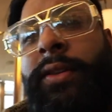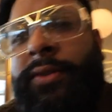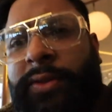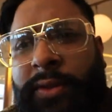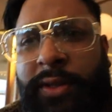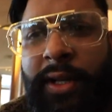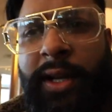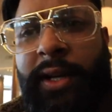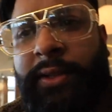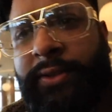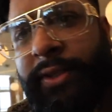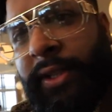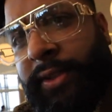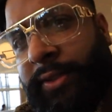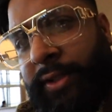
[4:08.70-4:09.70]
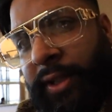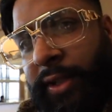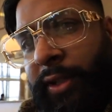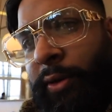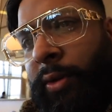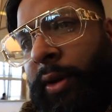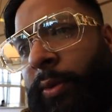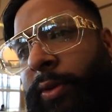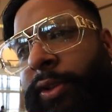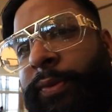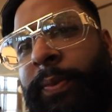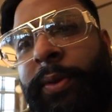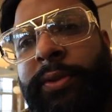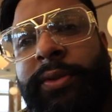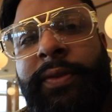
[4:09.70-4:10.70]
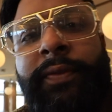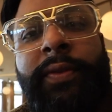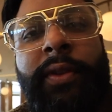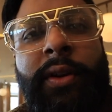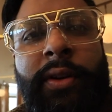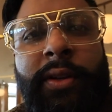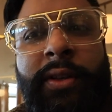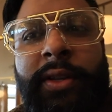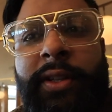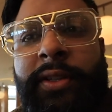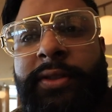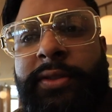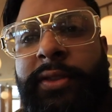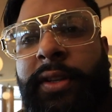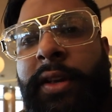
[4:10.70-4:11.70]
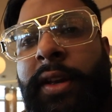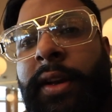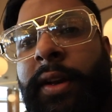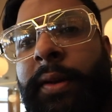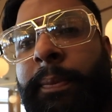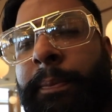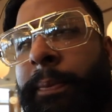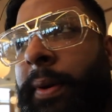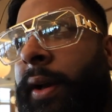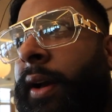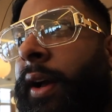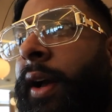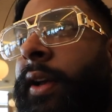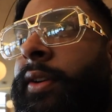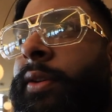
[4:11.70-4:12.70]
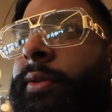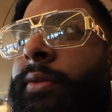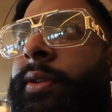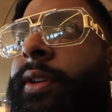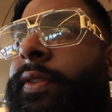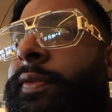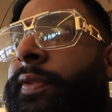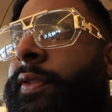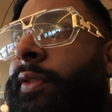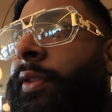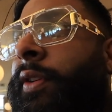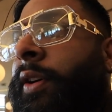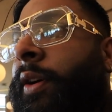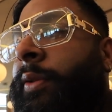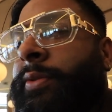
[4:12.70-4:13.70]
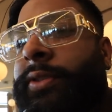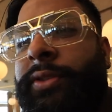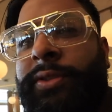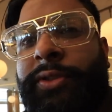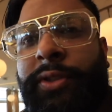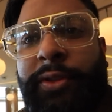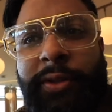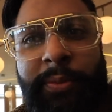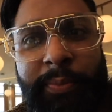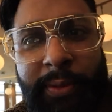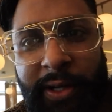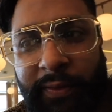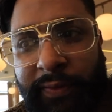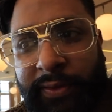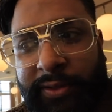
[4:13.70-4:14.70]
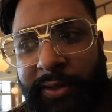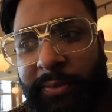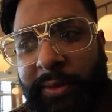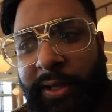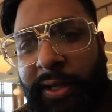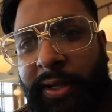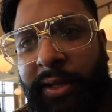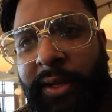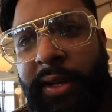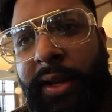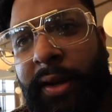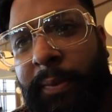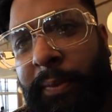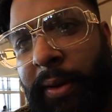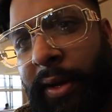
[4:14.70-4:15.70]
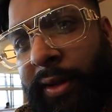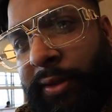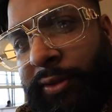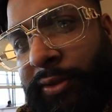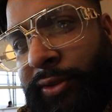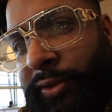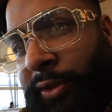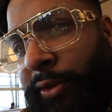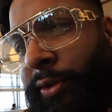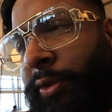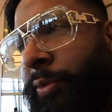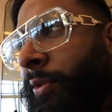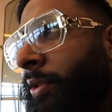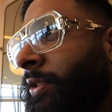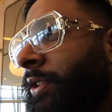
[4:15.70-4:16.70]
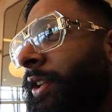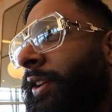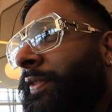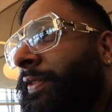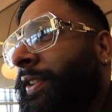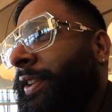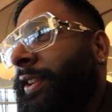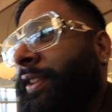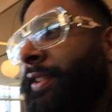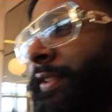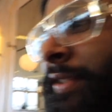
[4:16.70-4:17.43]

So guys, yes, I know I was supposed to vlog this, but I totally forgot. I was gonna show you the breakfast that we had, but I can show you what's left in it.